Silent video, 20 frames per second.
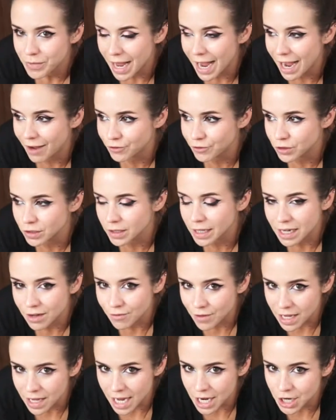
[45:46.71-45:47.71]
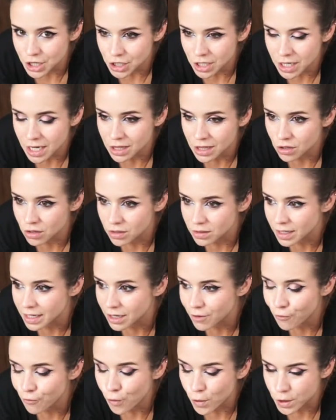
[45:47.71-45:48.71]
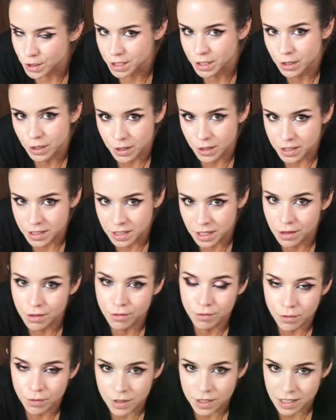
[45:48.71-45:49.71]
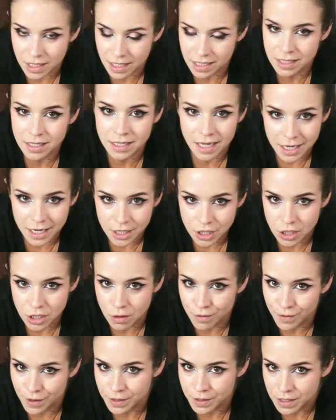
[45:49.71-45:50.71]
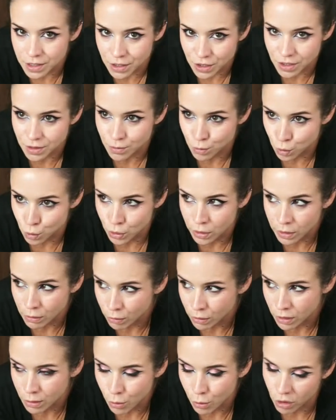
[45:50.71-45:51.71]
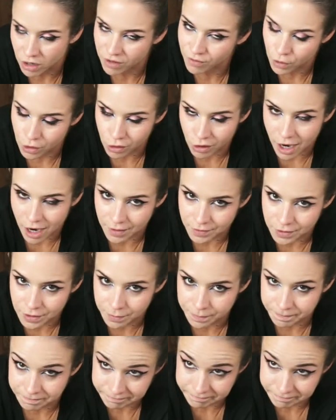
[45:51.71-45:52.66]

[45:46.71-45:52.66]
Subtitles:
after like a vacation, and they're like forcing her to sit through this like slideshow of all these just really really boring photographs.